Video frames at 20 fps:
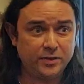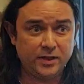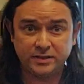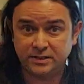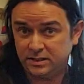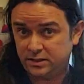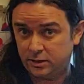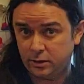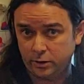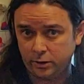
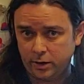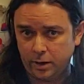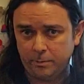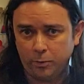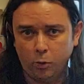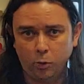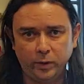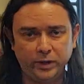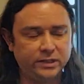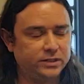that's still a
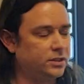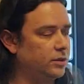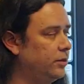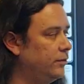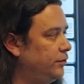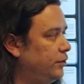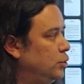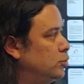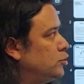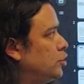couple weeks in the
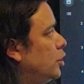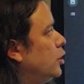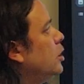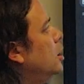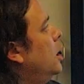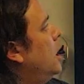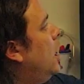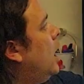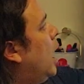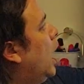future,